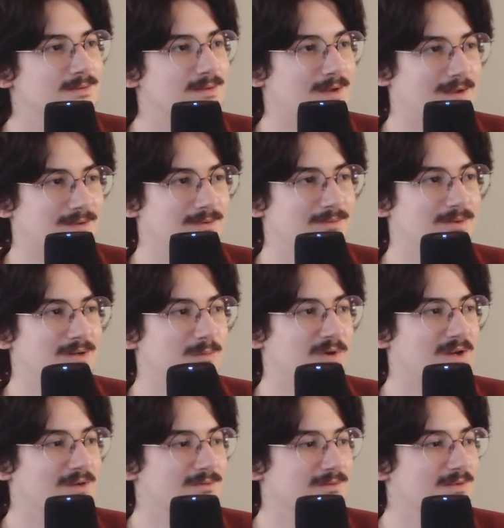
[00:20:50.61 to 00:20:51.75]
I do want to get
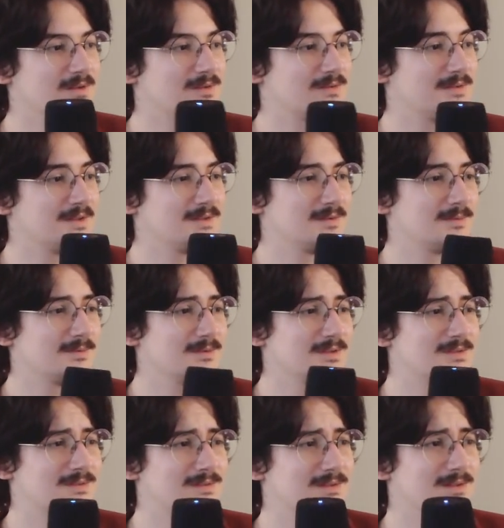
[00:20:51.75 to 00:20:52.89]
my hands on those. And they did
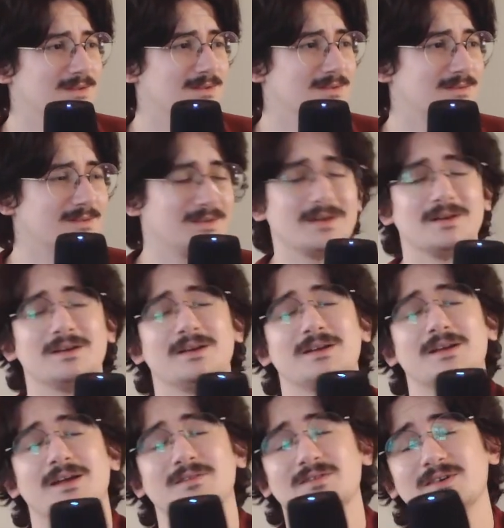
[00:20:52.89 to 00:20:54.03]
release the Sierra
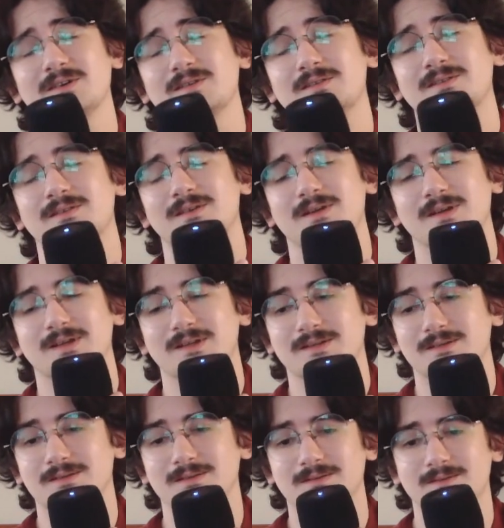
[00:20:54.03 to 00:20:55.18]
and Everest
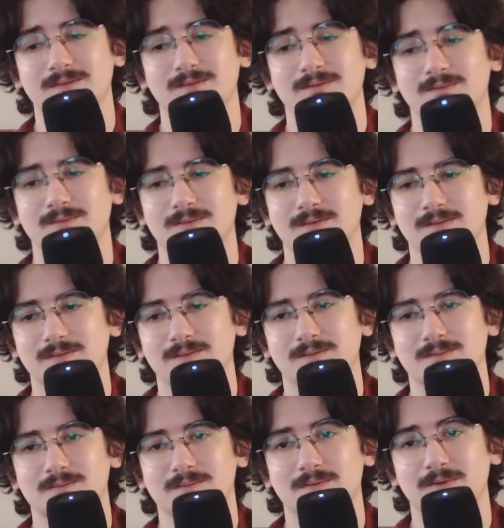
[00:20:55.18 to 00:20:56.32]
in
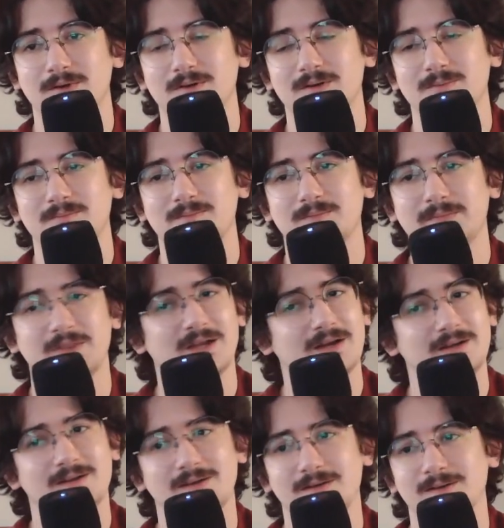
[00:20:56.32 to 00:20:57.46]
Europe,
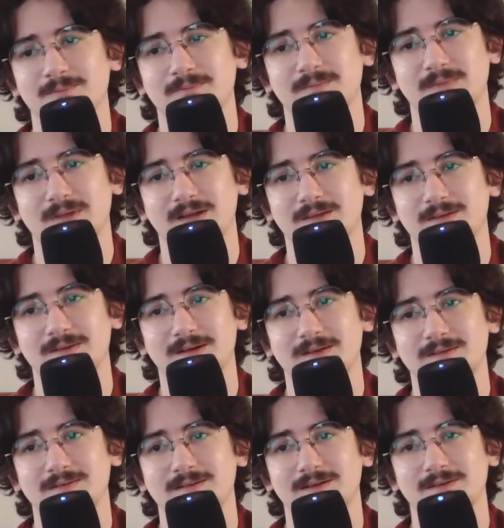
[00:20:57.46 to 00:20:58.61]
not here, not in the
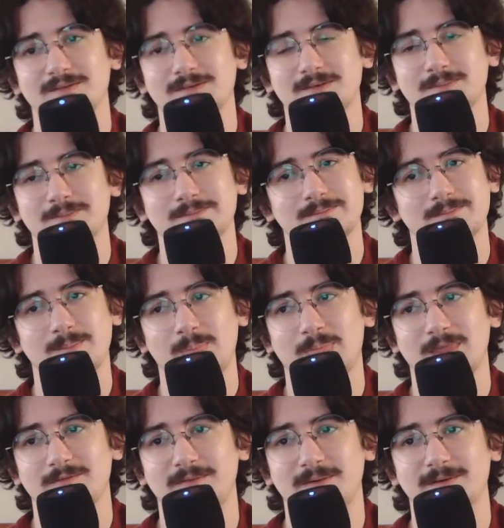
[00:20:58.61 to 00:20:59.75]
United States.
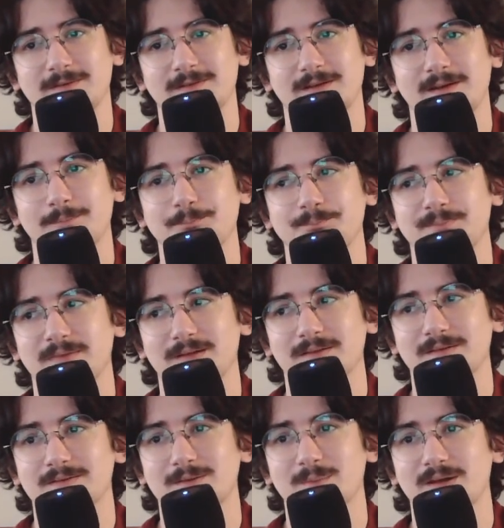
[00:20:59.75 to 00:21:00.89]
Very sad. I'd
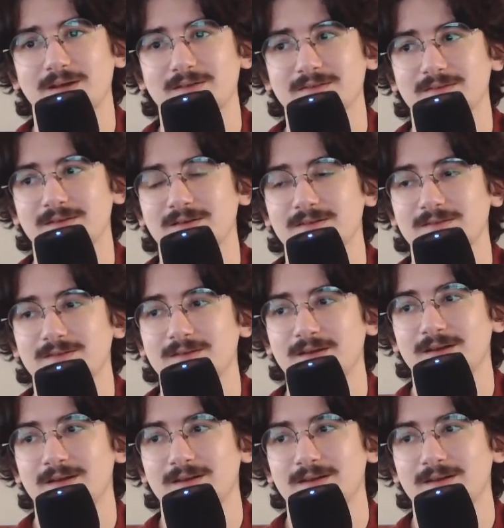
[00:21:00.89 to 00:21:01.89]
like to get my hands on those.